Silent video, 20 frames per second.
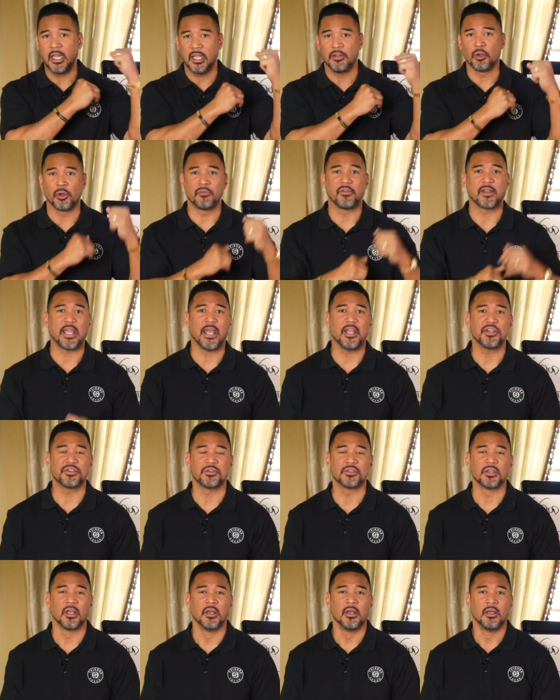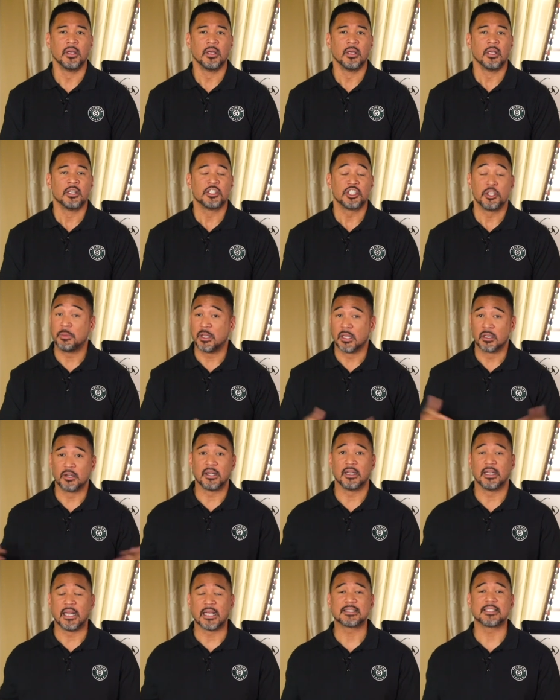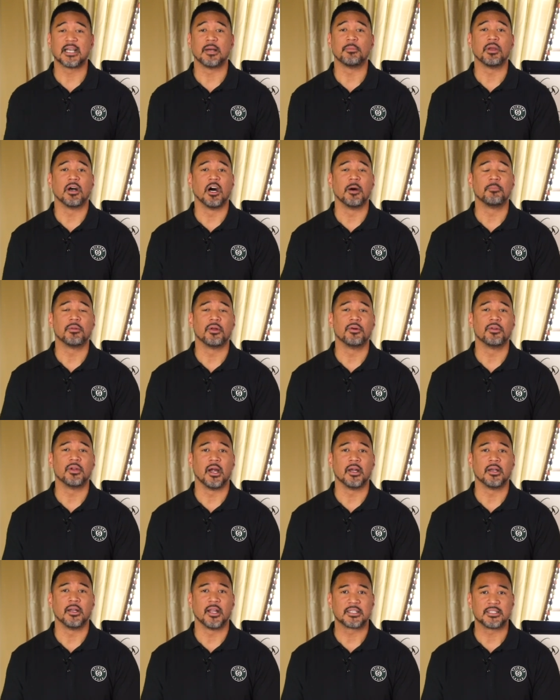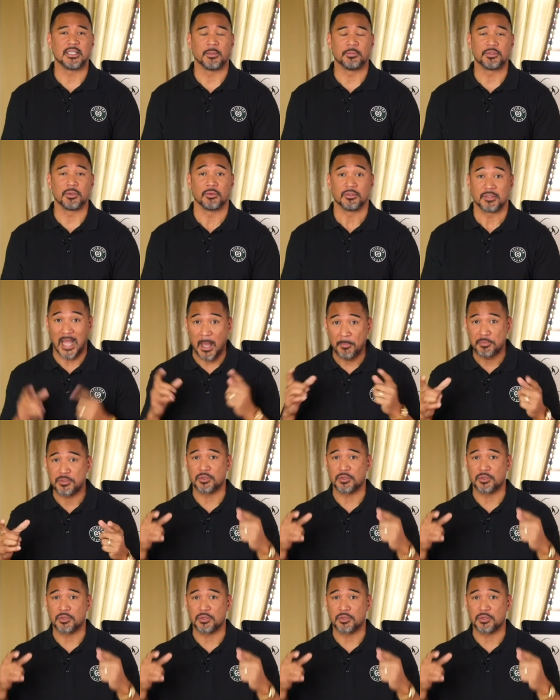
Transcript: hit notifications to be alerted next time we upload our next episodes.